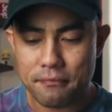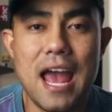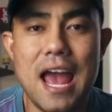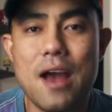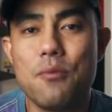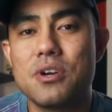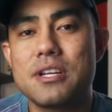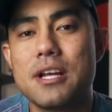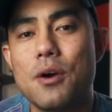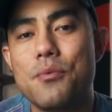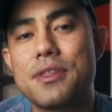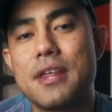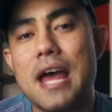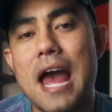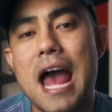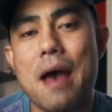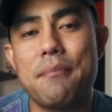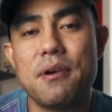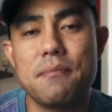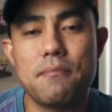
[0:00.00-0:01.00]
And we're done with the
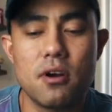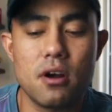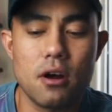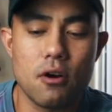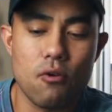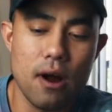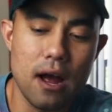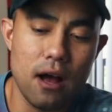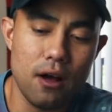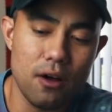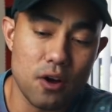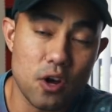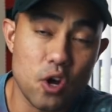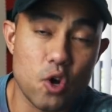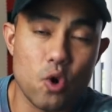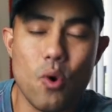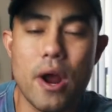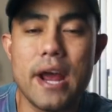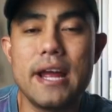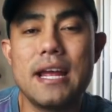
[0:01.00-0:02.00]
Habit Burger Grill.
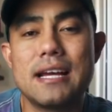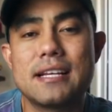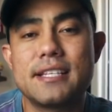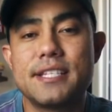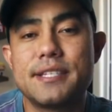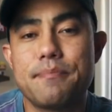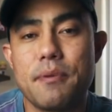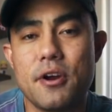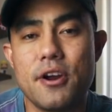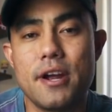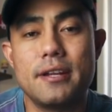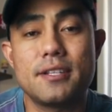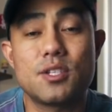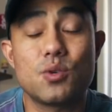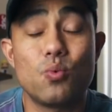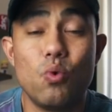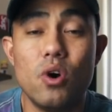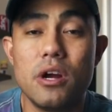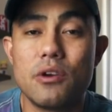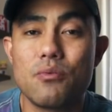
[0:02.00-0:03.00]
Great
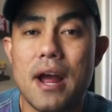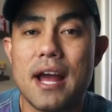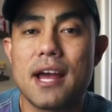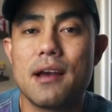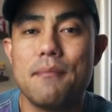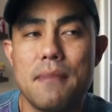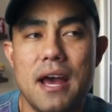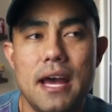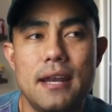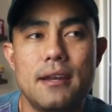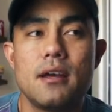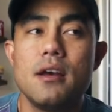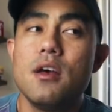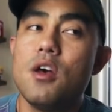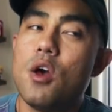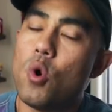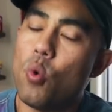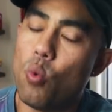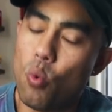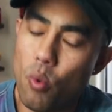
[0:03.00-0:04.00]
experience, would recommend.
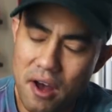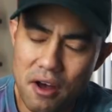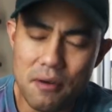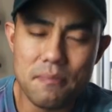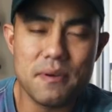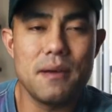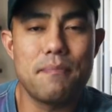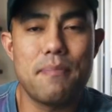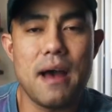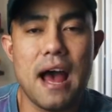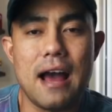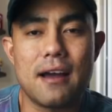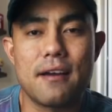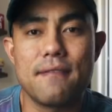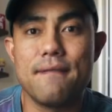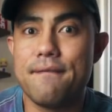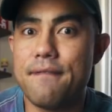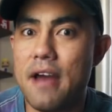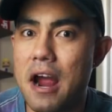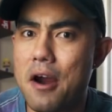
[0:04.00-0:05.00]
We'll be back
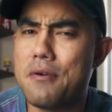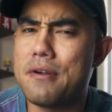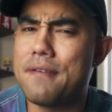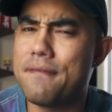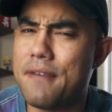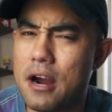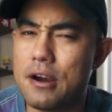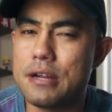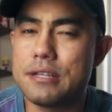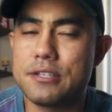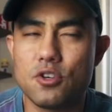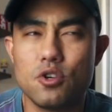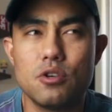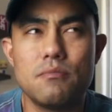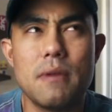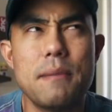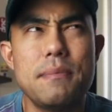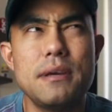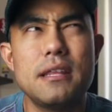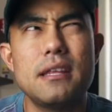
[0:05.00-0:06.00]
very, very
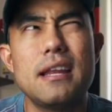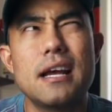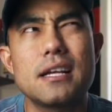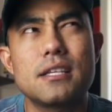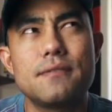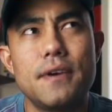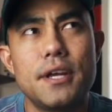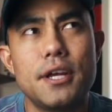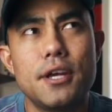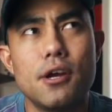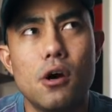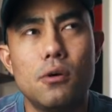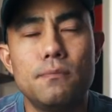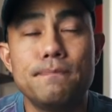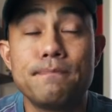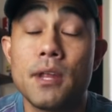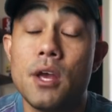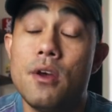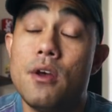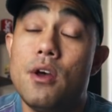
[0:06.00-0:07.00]
soon. Maybe the next video,
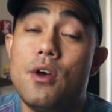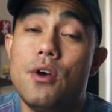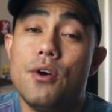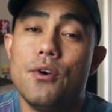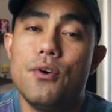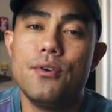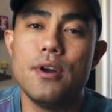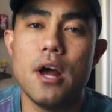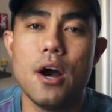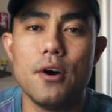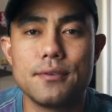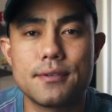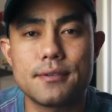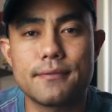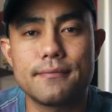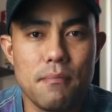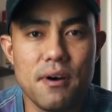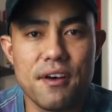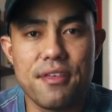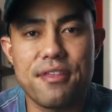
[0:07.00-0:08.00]
who
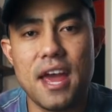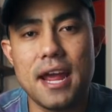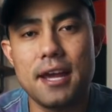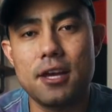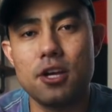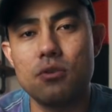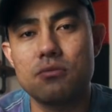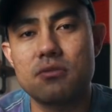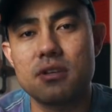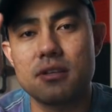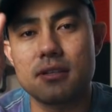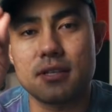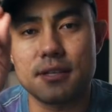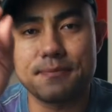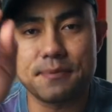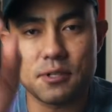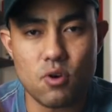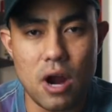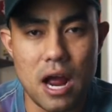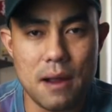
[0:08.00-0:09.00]
knows? But thank you to the
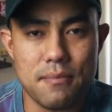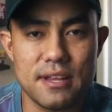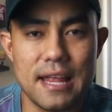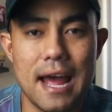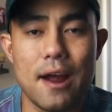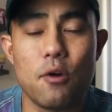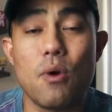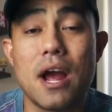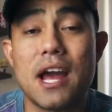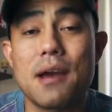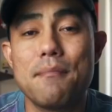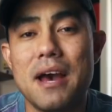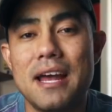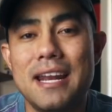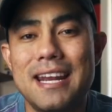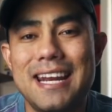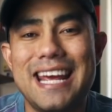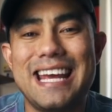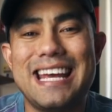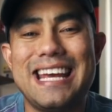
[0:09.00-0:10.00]
subscriber that
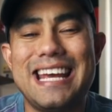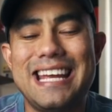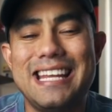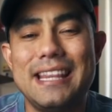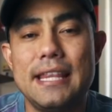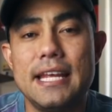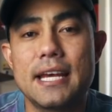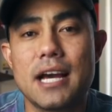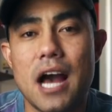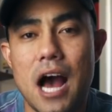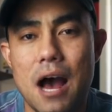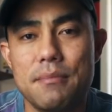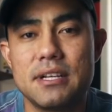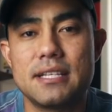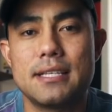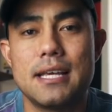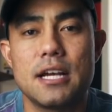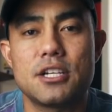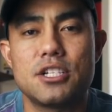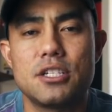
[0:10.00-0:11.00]
recommended it in the
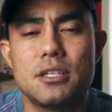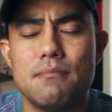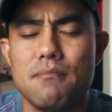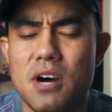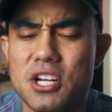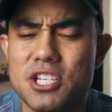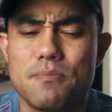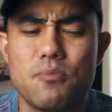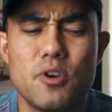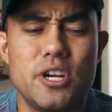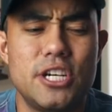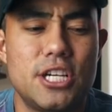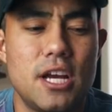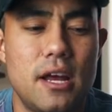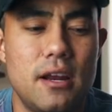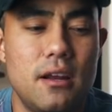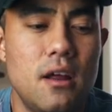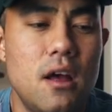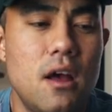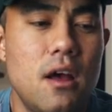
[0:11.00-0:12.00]
comment section. Much
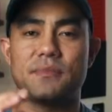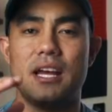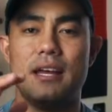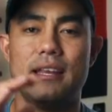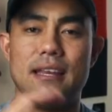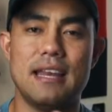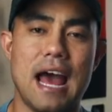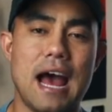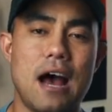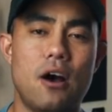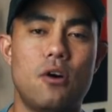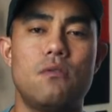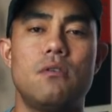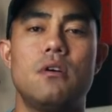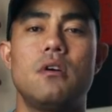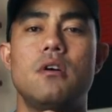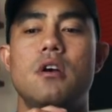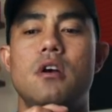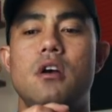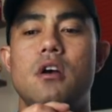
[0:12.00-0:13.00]
appreciated. And
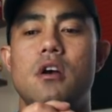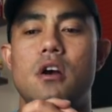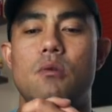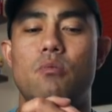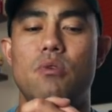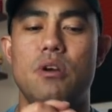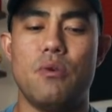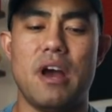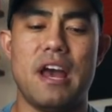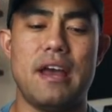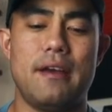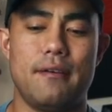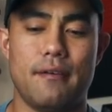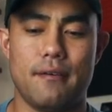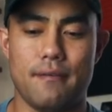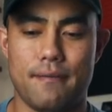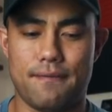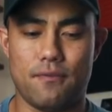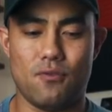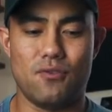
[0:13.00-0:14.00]
now we
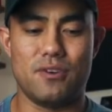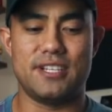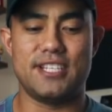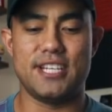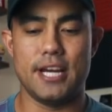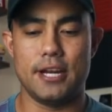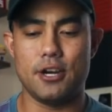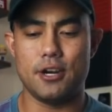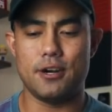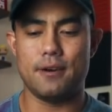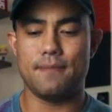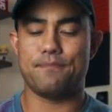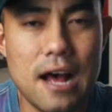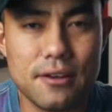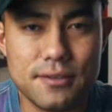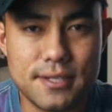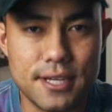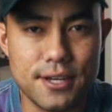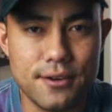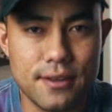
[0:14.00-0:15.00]
wait for dinner.
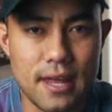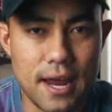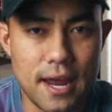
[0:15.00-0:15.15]
I'll see you